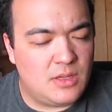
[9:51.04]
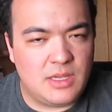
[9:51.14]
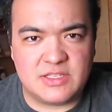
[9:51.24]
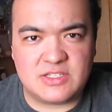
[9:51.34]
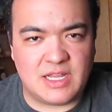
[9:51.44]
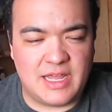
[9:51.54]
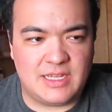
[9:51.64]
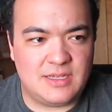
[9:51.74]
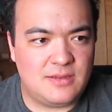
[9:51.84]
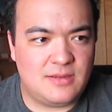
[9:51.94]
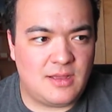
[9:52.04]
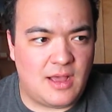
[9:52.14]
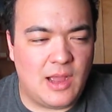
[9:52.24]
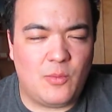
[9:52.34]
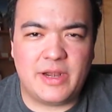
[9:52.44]
it's like,
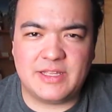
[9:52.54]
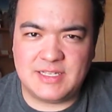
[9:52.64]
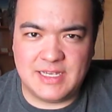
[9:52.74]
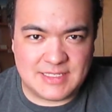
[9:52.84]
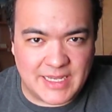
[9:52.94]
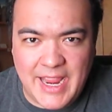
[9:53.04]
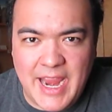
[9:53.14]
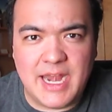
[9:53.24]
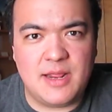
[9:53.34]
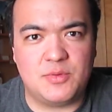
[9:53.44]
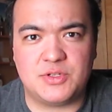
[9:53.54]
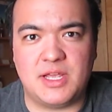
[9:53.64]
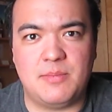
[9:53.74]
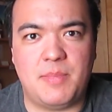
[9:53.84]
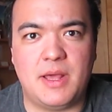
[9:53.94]
I want to say it's like
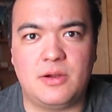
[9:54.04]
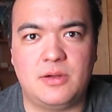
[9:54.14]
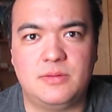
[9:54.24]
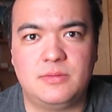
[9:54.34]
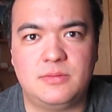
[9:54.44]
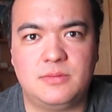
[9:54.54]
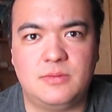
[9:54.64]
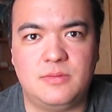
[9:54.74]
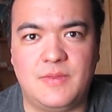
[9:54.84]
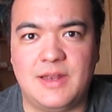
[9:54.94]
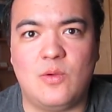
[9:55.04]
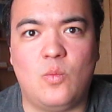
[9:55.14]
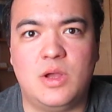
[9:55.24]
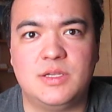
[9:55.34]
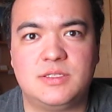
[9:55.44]
80% better than it
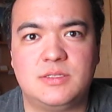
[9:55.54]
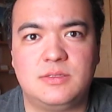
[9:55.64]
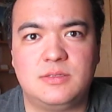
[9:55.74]
was.